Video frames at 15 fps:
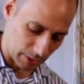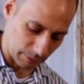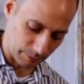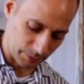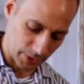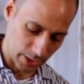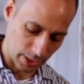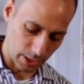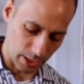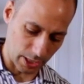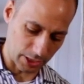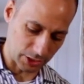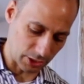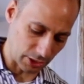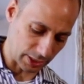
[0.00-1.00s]
and
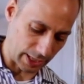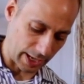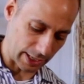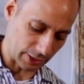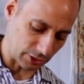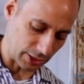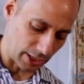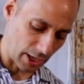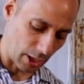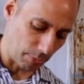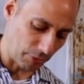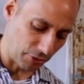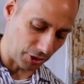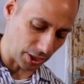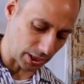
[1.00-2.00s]
it's going to actually
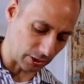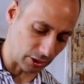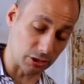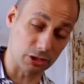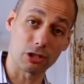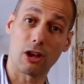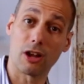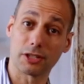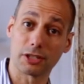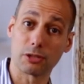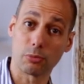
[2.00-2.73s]
help thicken the sauce,